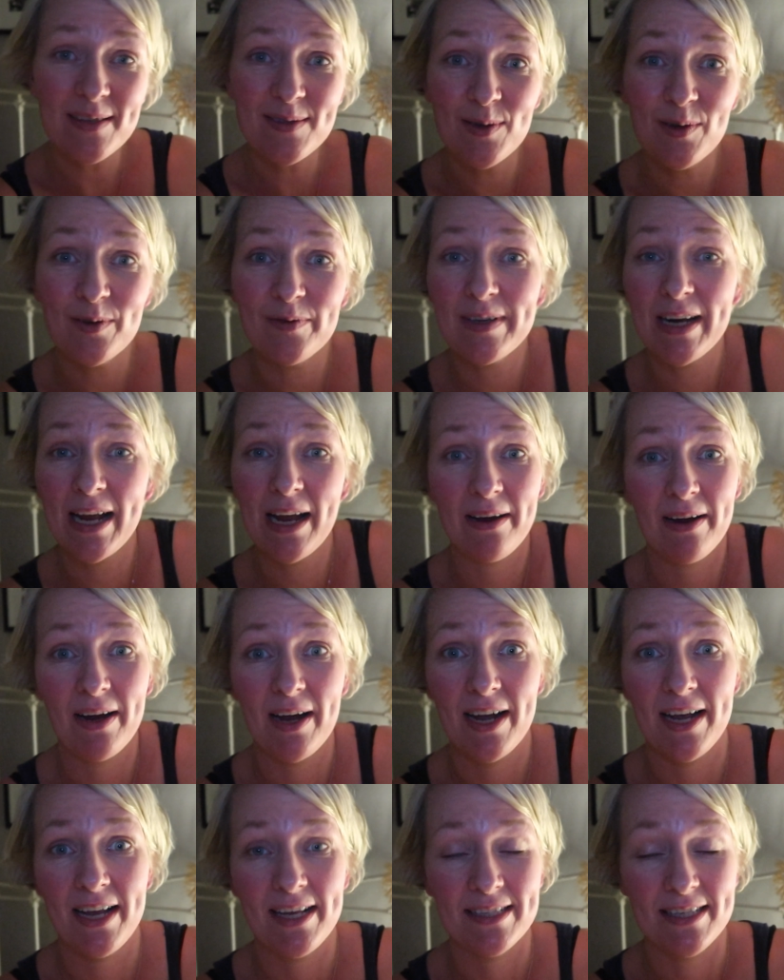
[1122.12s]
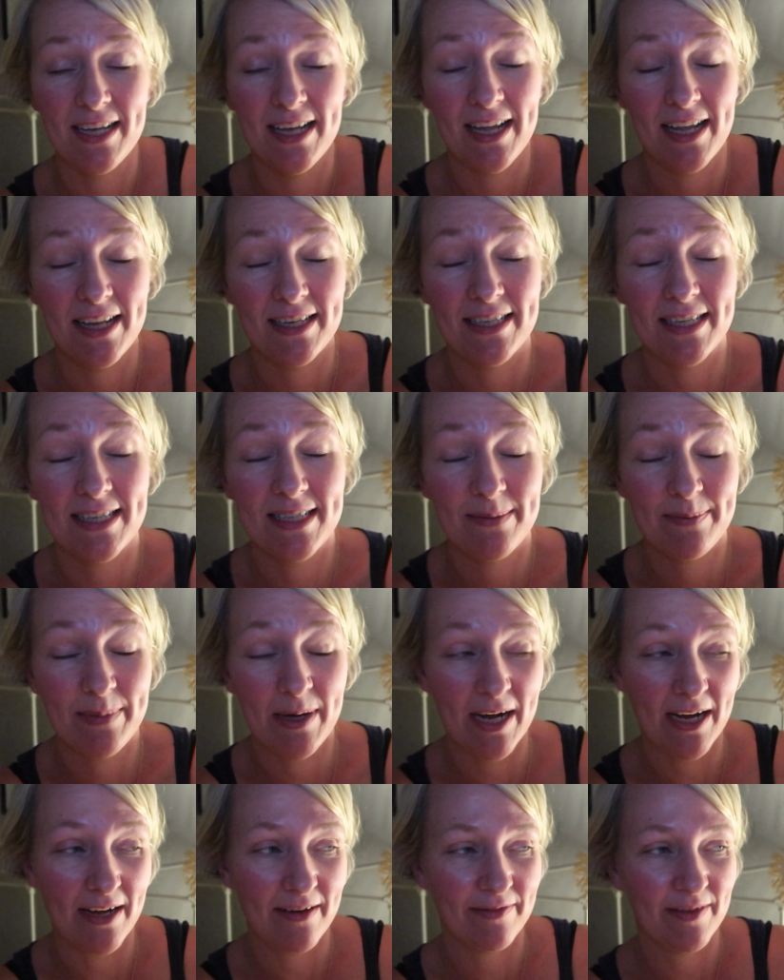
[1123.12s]
That's all for now, guys.
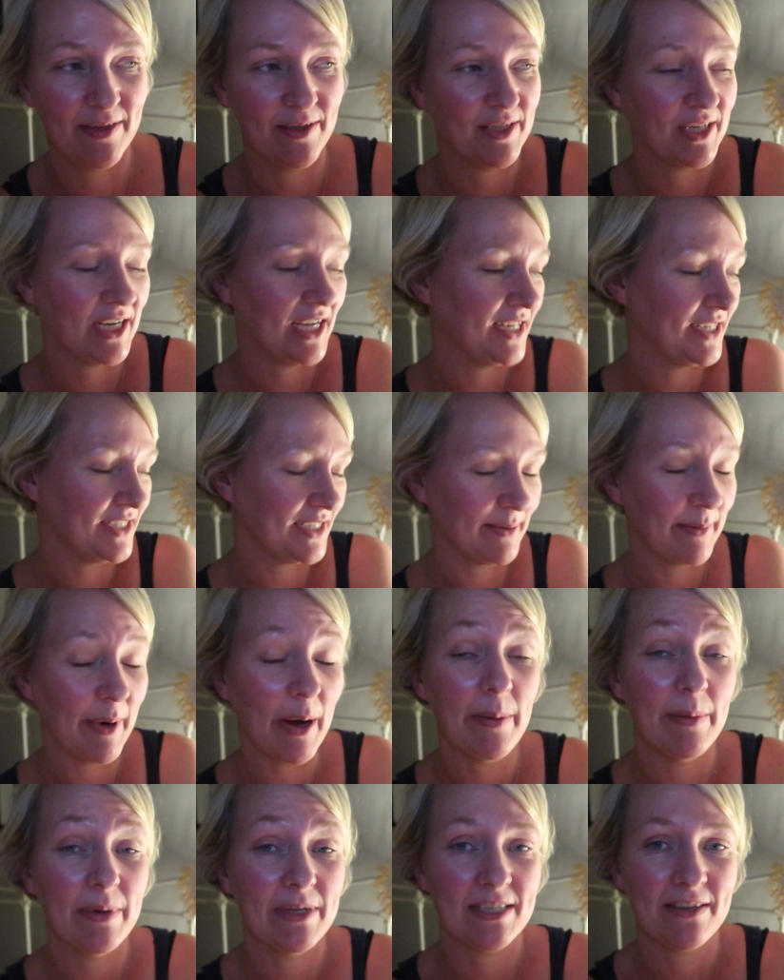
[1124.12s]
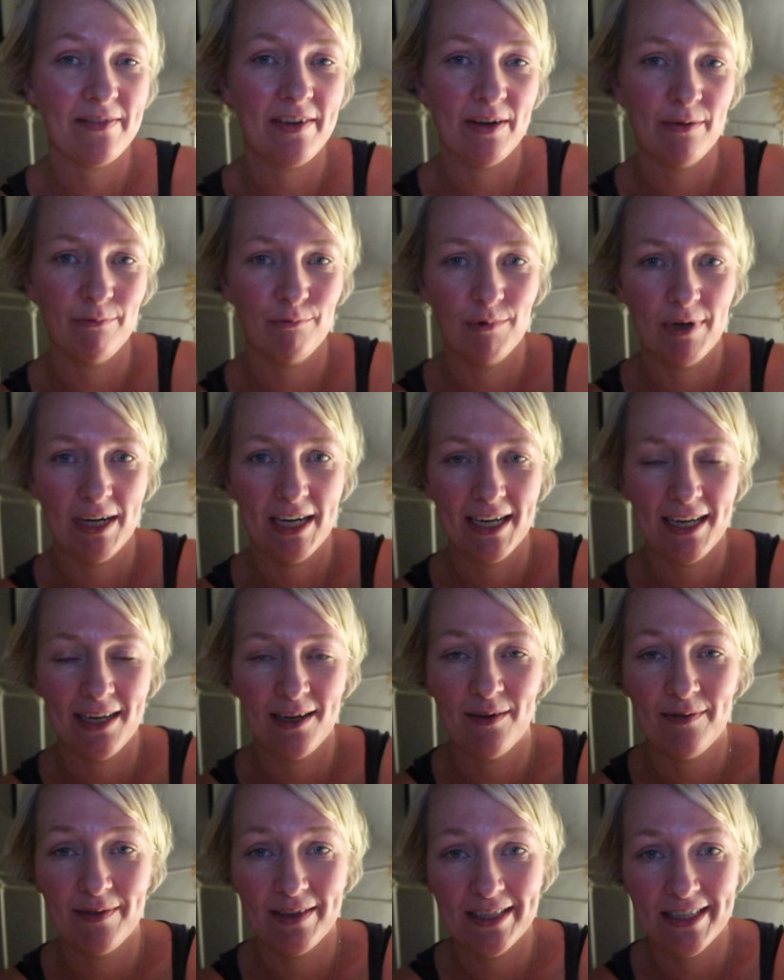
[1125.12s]
Despite a few challenging moments, I've had a really
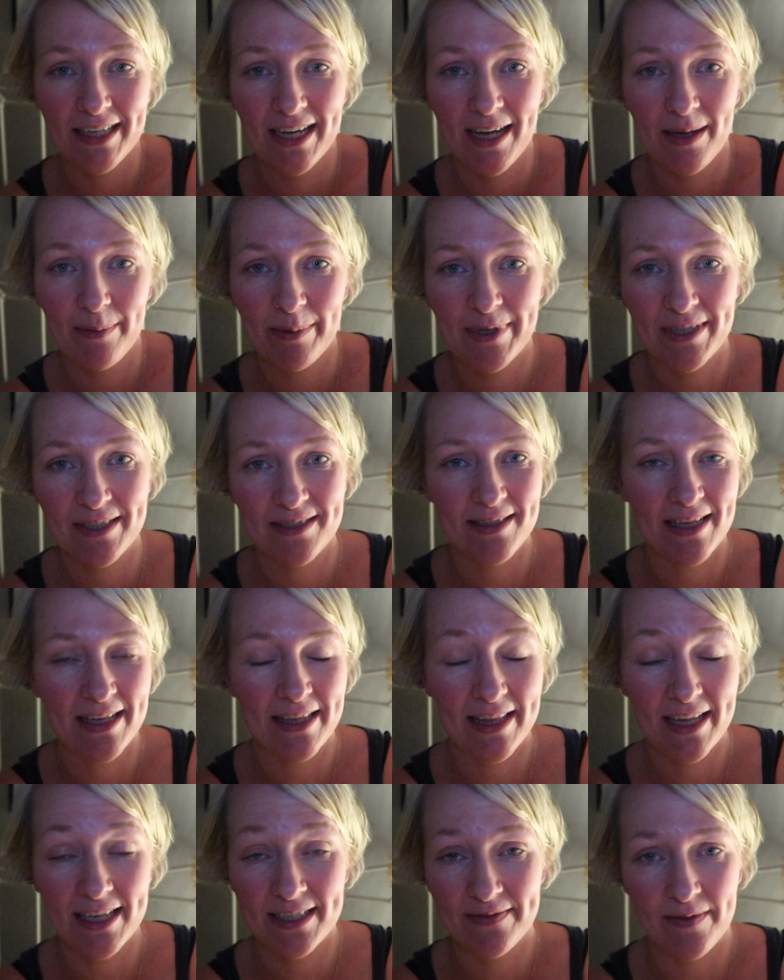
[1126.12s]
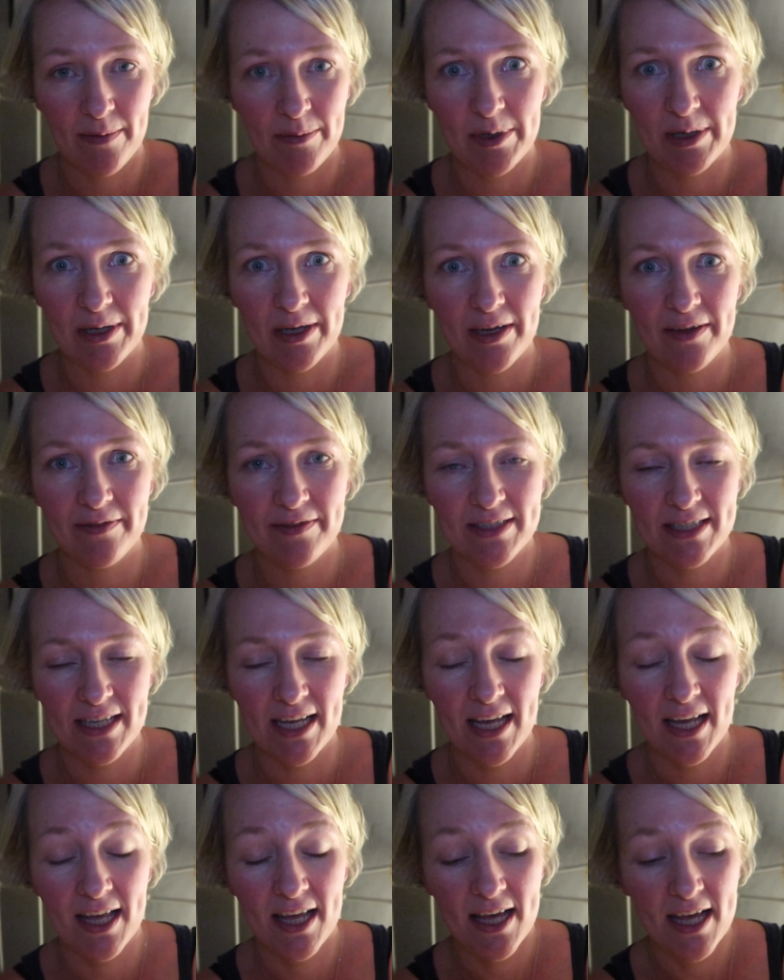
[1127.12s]
lovely day, because that's family life, isn't
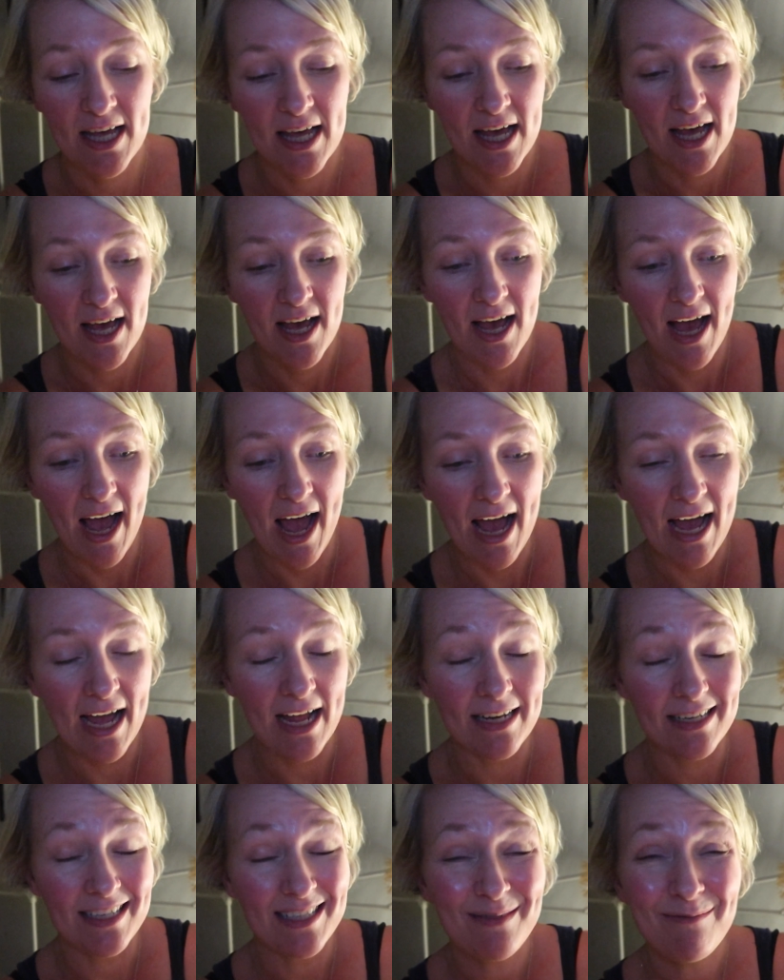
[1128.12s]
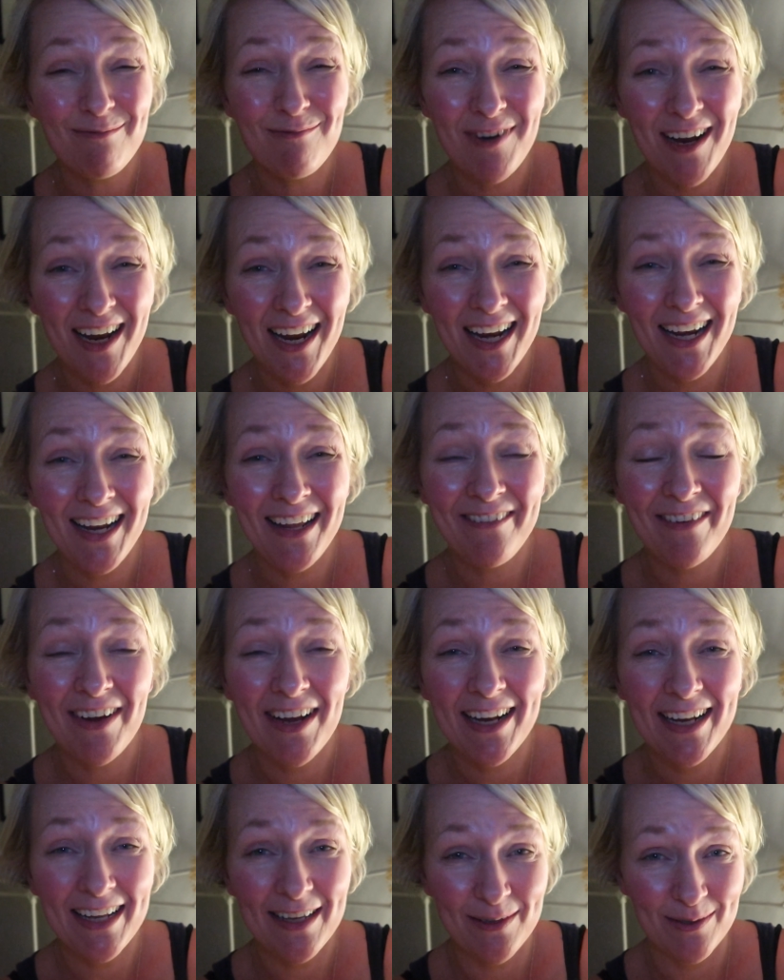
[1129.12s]
it? And it's really,
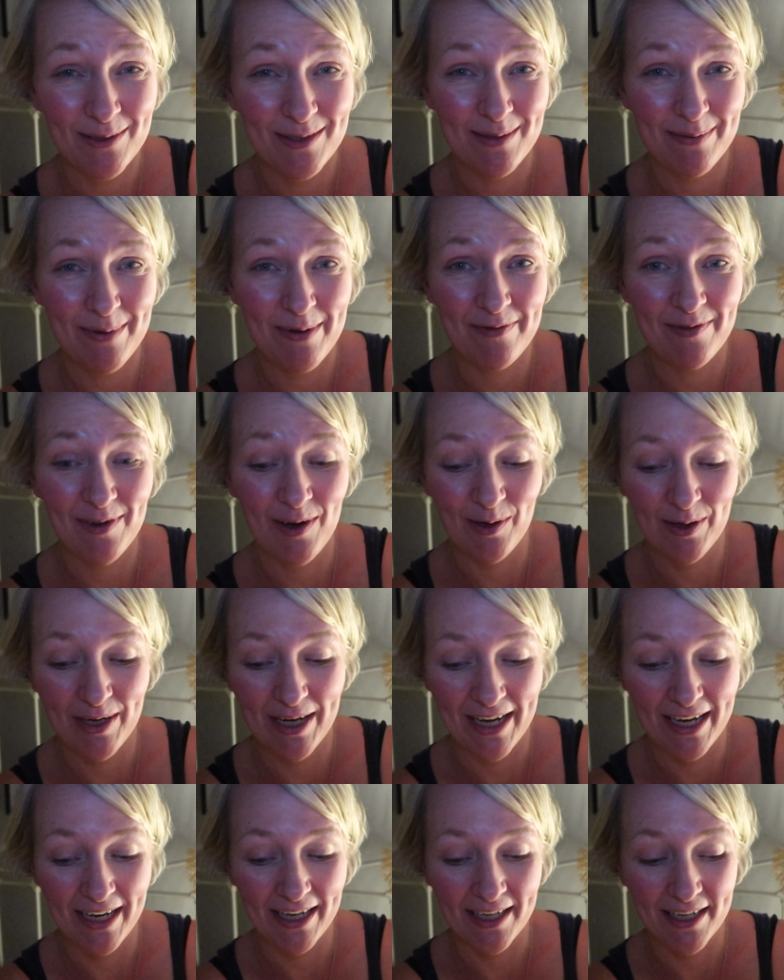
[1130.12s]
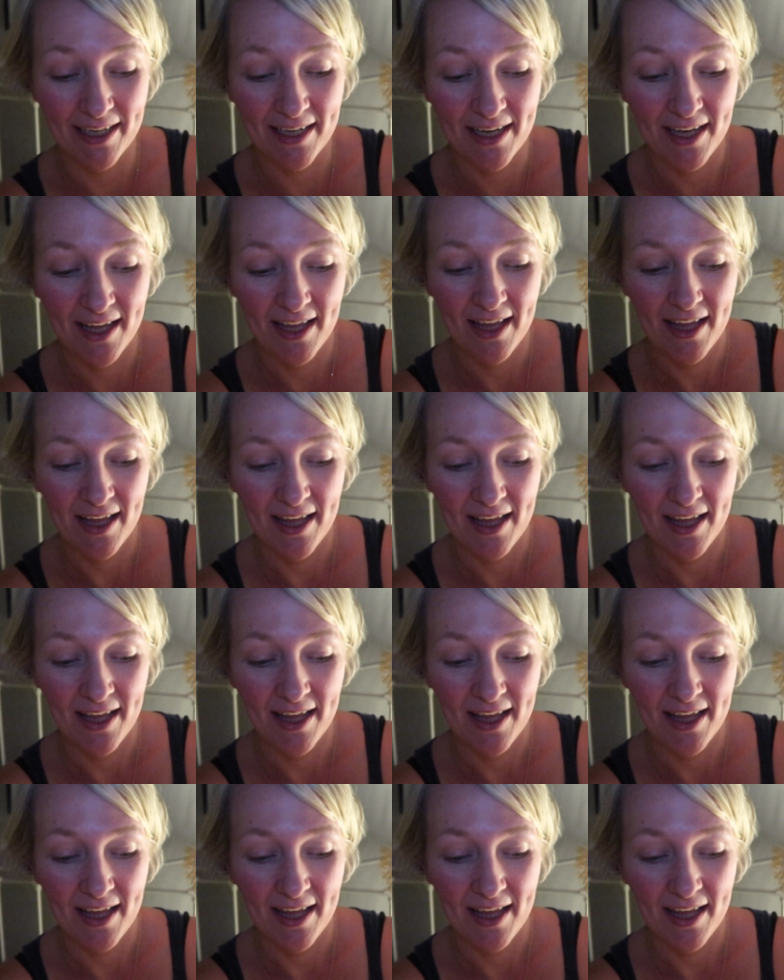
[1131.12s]
really good to be vlogging